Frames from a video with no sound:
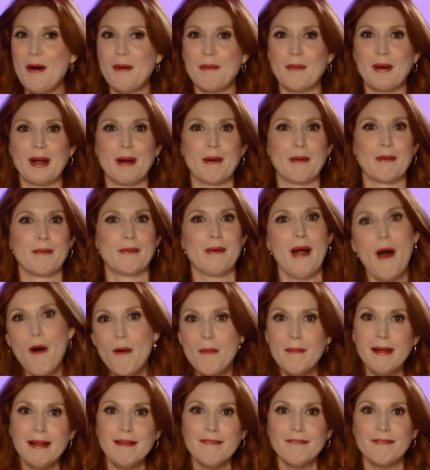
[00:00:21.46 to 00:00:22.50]
Well, roll
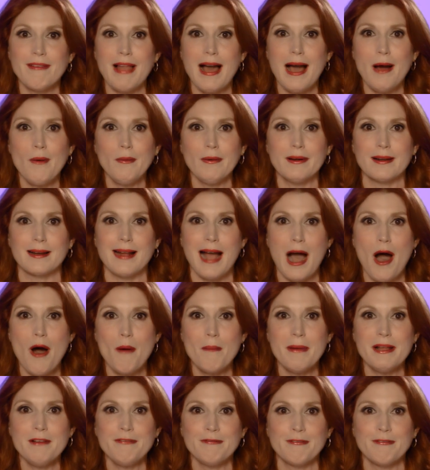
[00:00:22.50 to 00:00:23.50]
me in flour and call me